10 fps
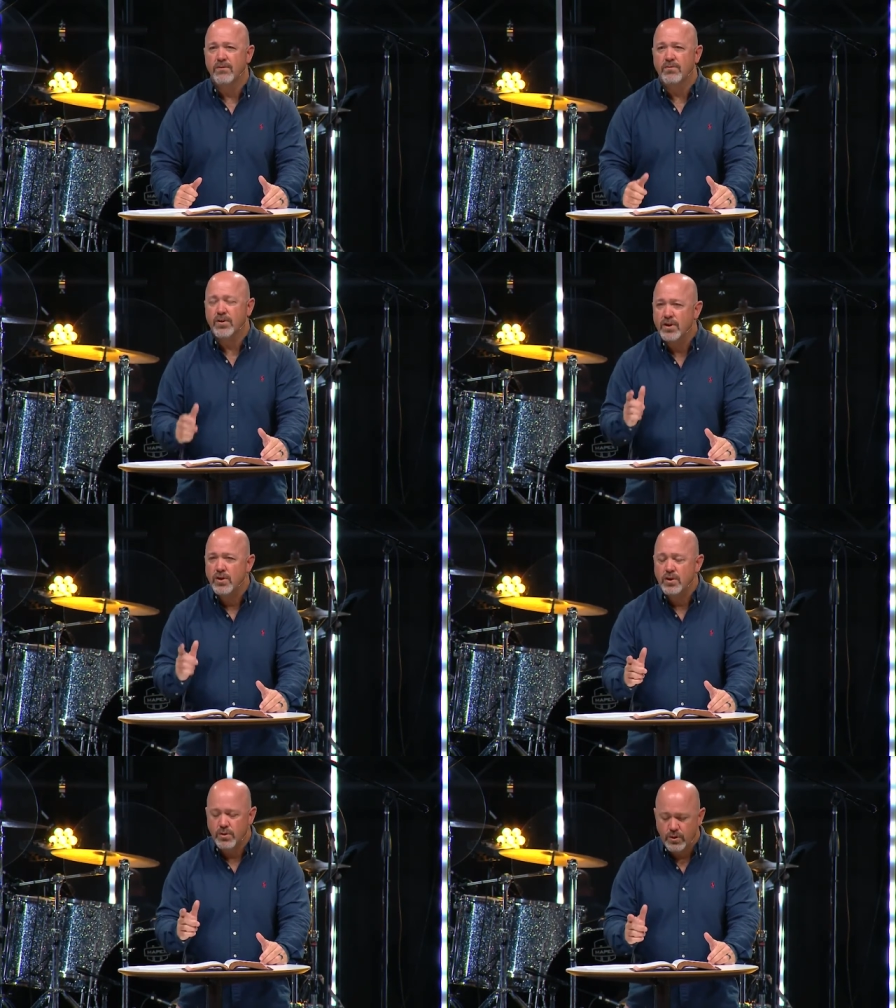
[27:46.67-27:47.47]
For
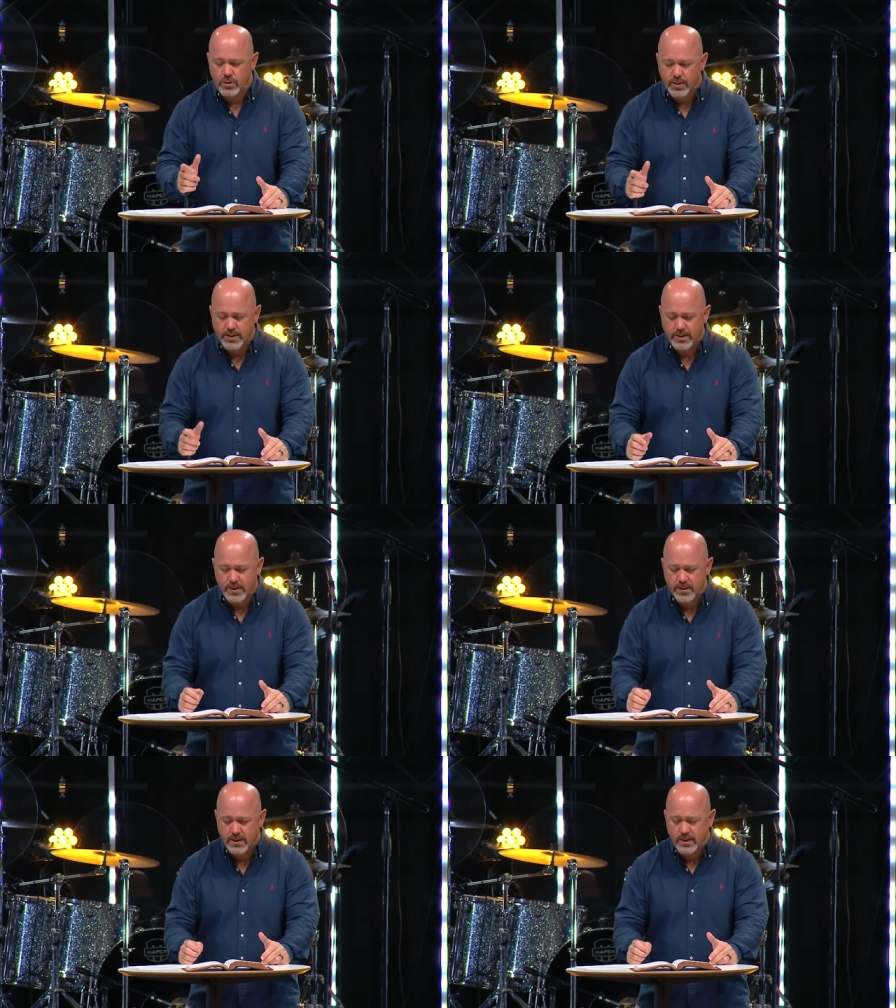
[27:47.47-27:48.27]
you, who is
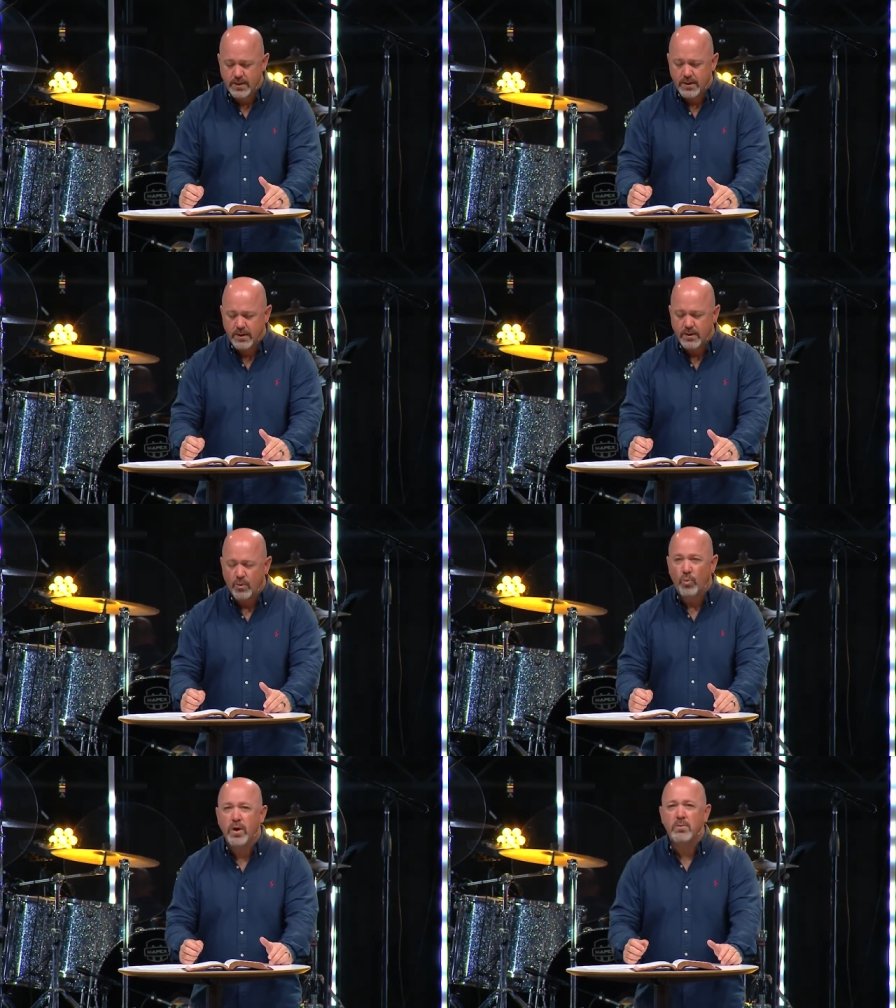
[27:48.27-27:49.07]
it?
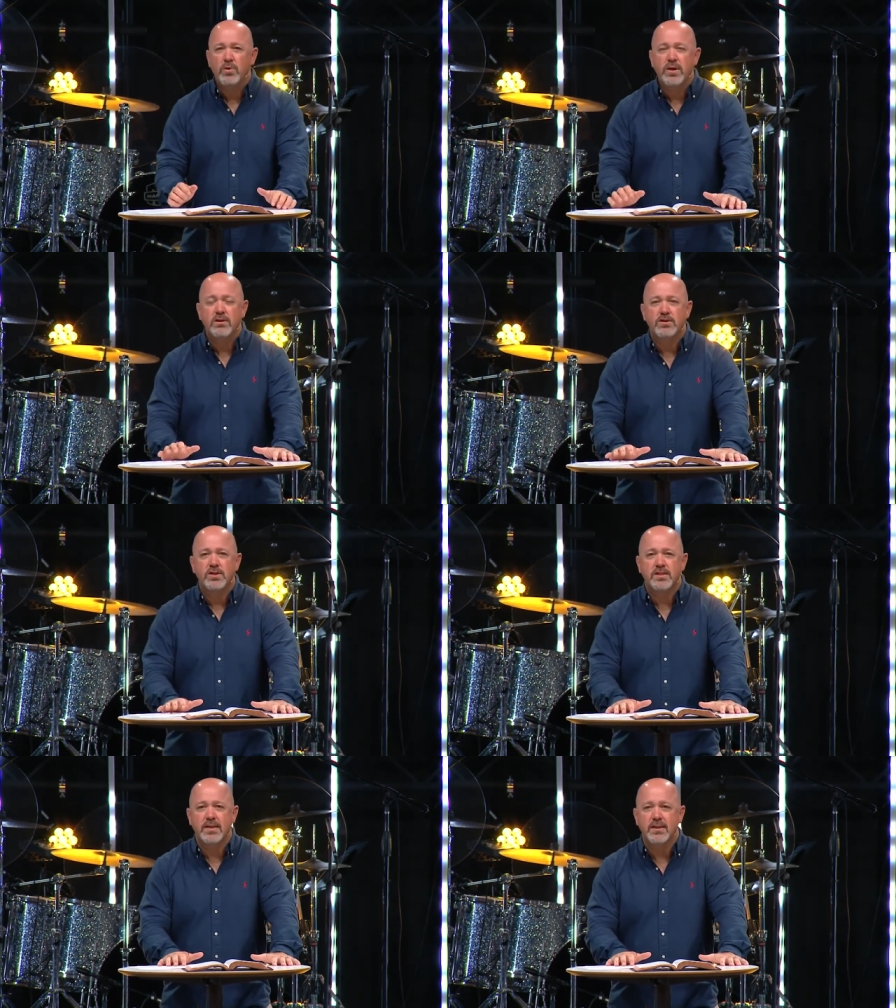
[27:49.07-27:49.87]
When will you
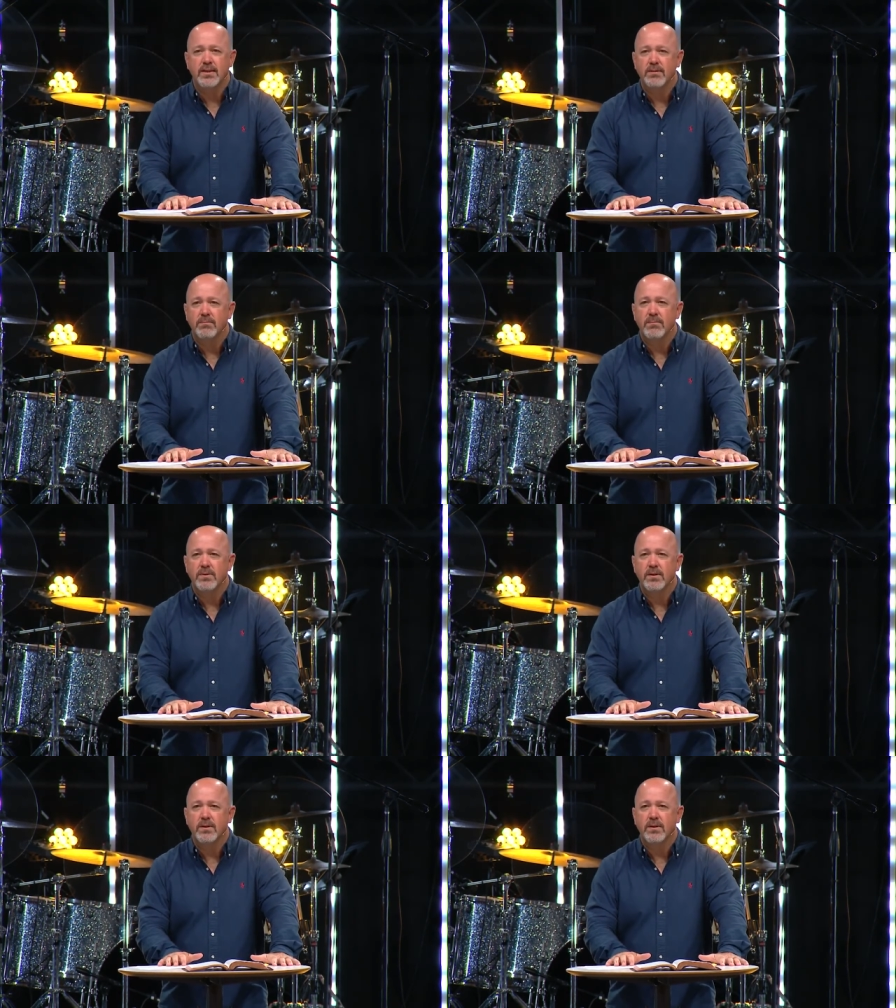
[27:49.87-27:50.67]
see them?
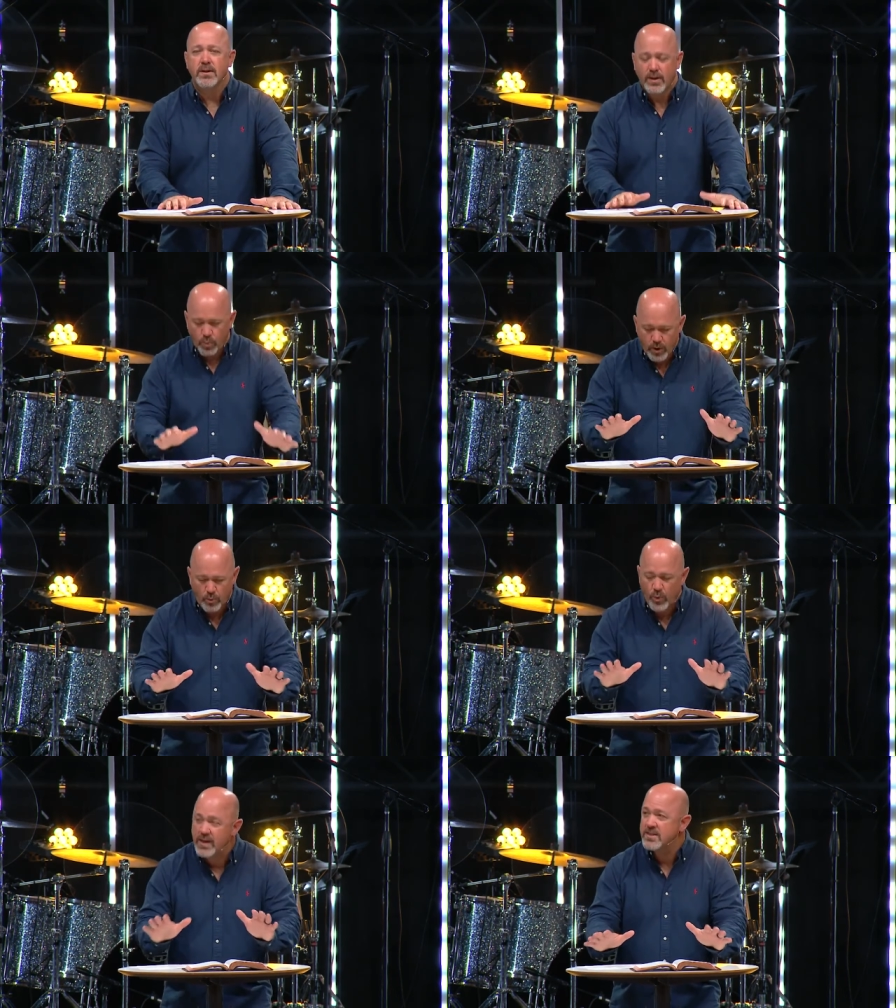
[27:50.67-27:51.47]
Like,
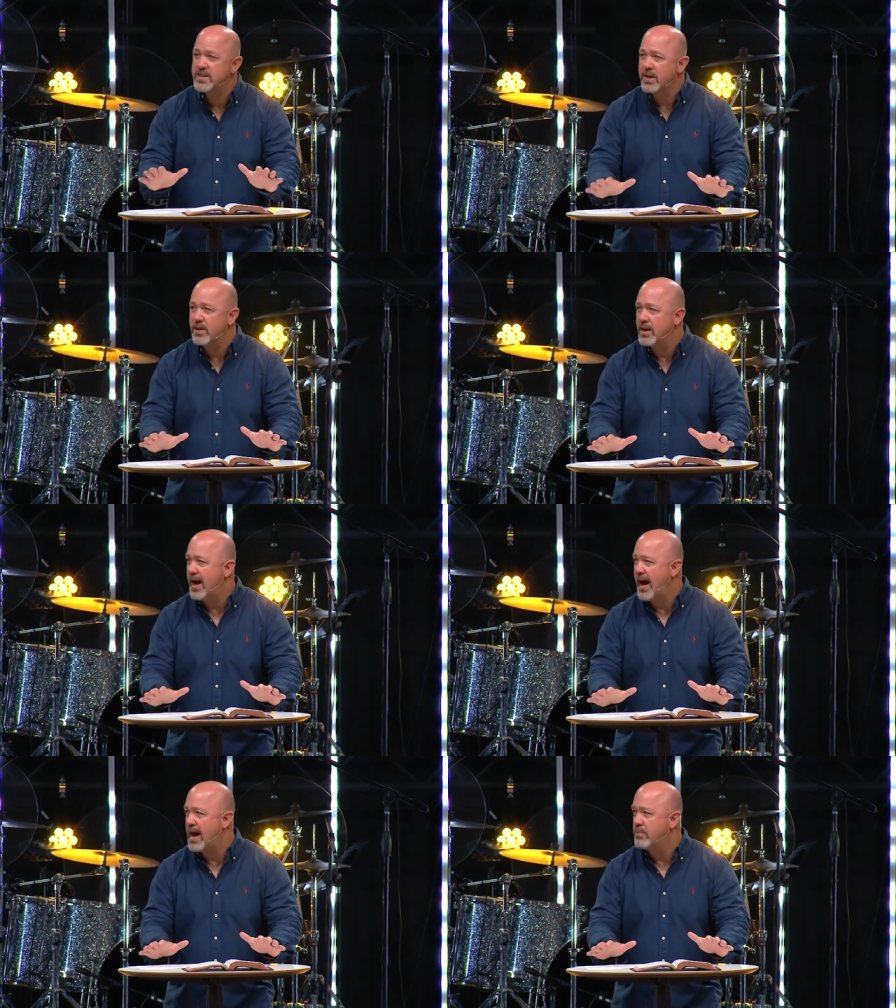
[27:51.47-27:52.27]
when, when is it going to
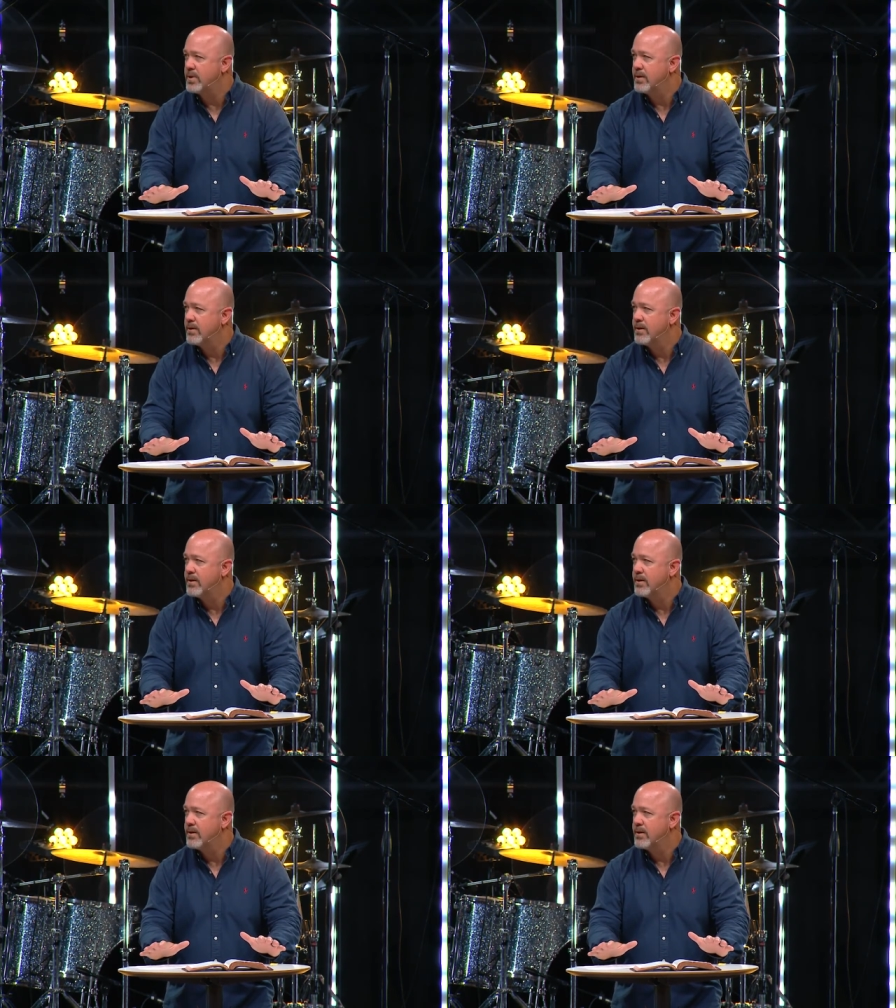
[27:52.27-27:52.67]
happen?